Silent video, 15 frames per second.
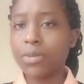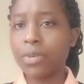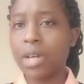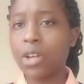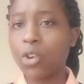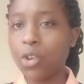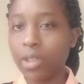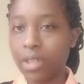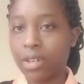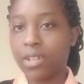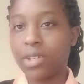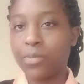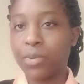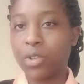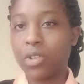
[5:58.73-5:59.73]
along the
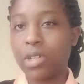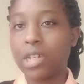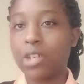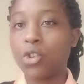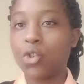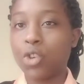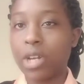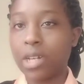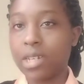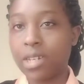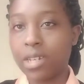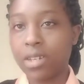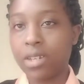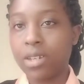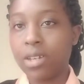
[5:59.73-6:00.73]
respiratory
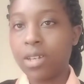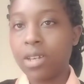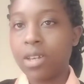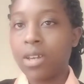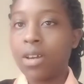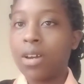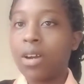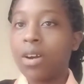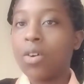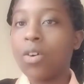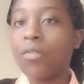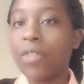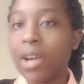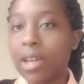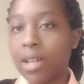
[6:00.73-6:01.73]
tract
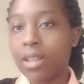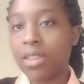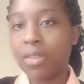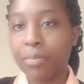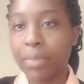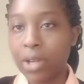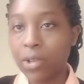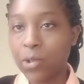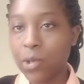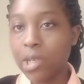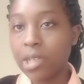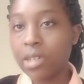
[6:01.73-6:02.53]
of a healthy person.